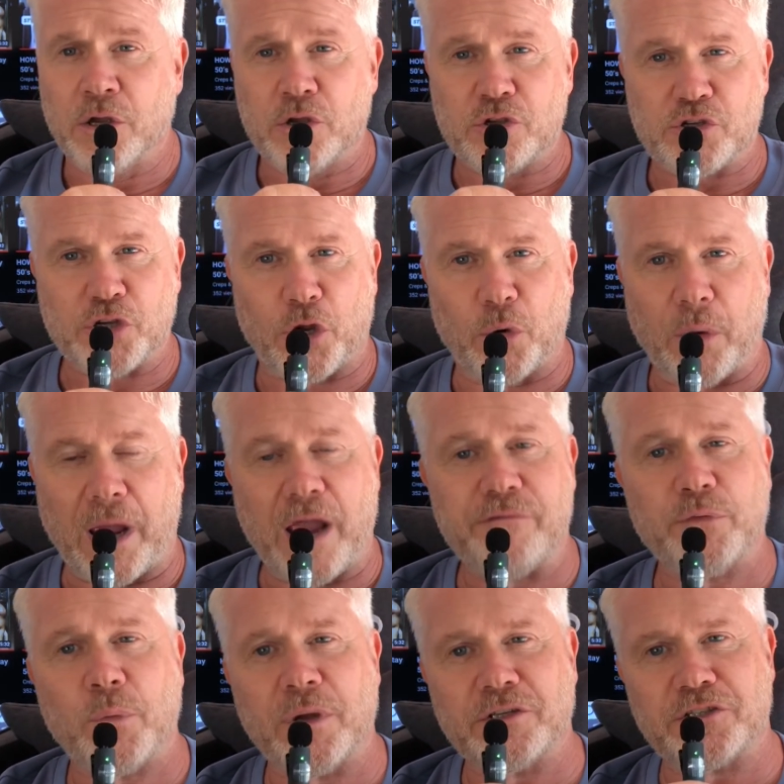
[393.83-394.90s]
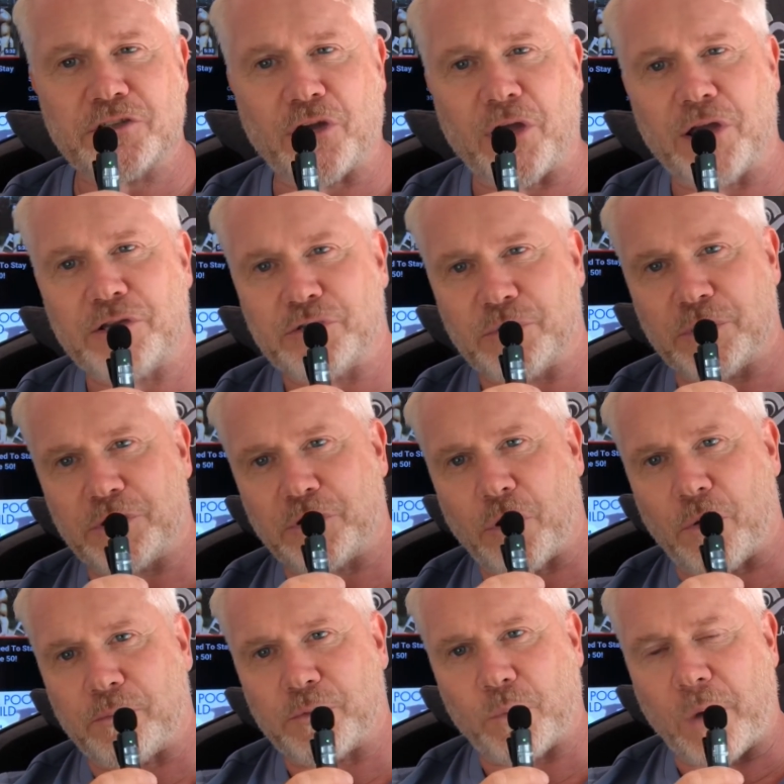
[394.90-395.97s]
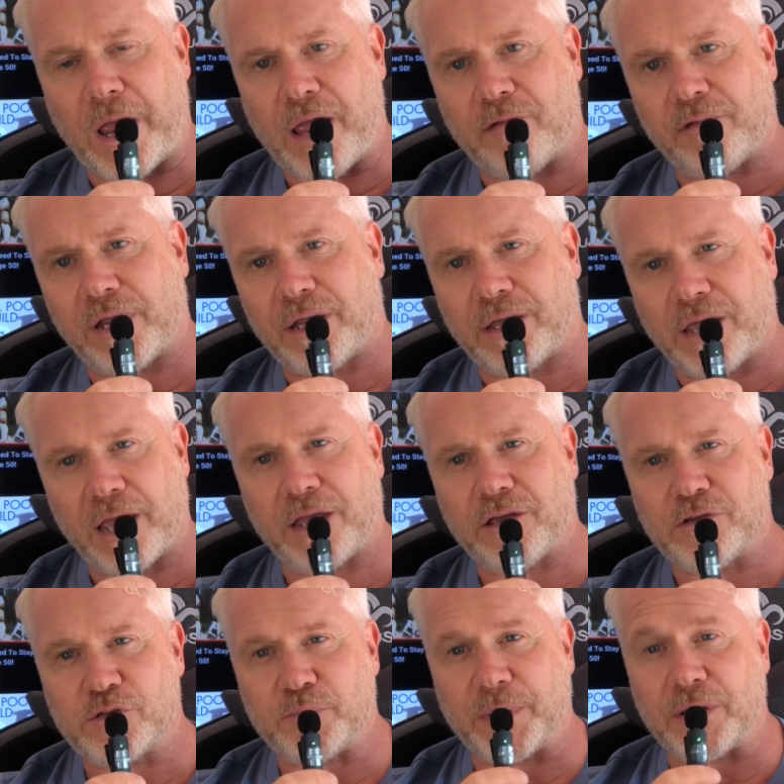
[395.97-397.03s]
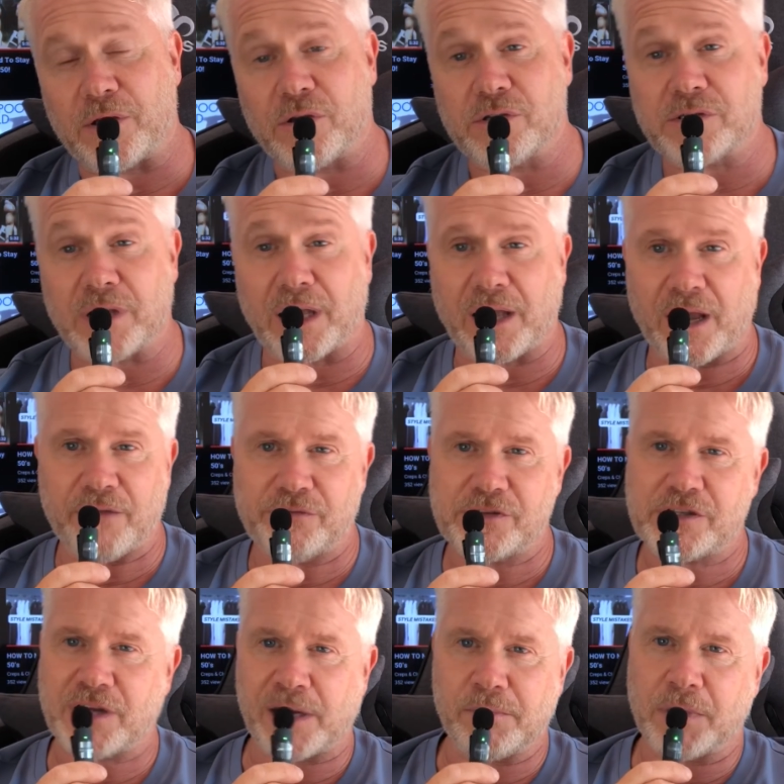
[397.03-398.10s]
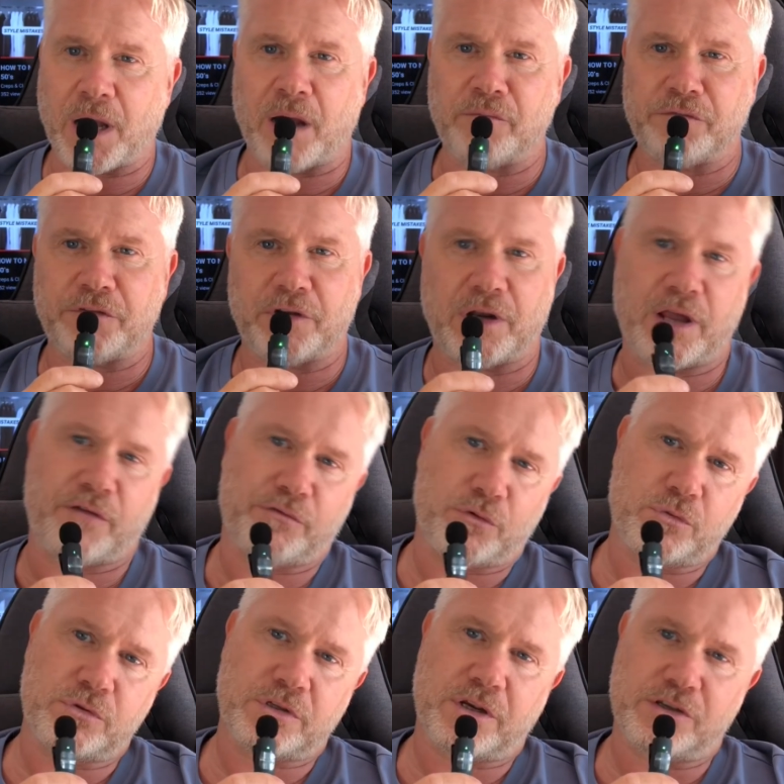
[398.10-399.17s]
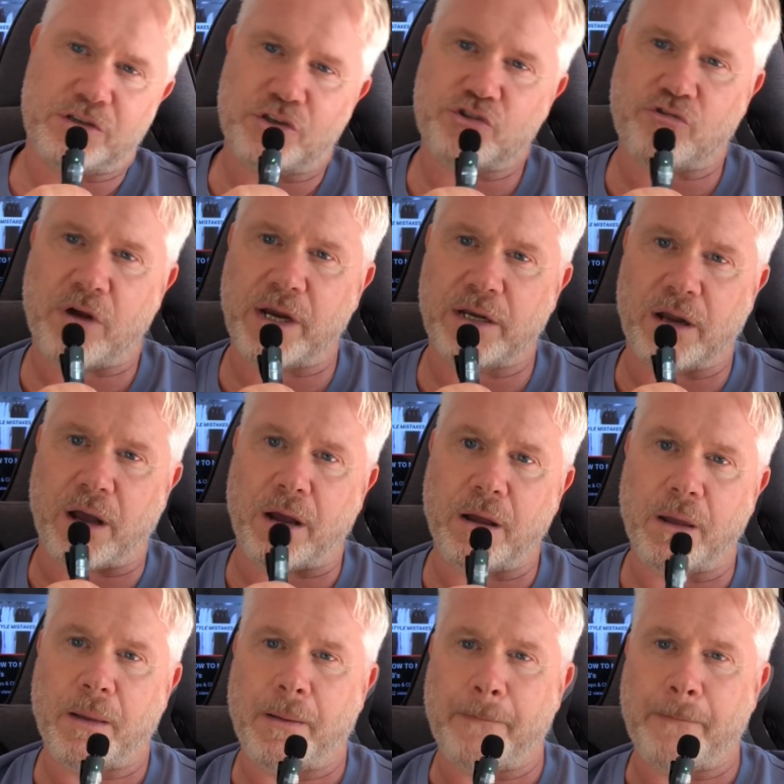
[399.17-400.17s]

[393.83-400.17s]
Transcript: So everyone started to adopt wearing kickers because they gave the same comfort levels as a trainer,